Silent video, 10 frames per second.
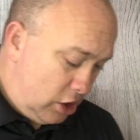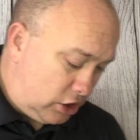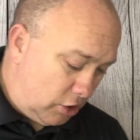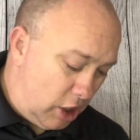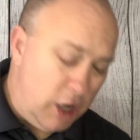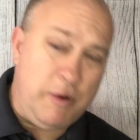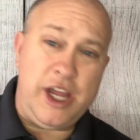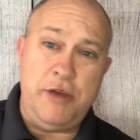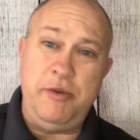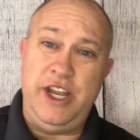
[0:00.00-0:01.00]
So our
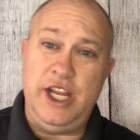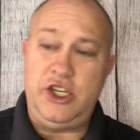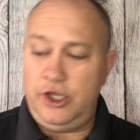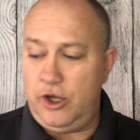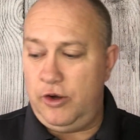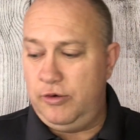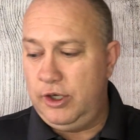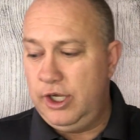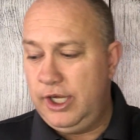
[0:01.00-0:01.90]
recommendation, though,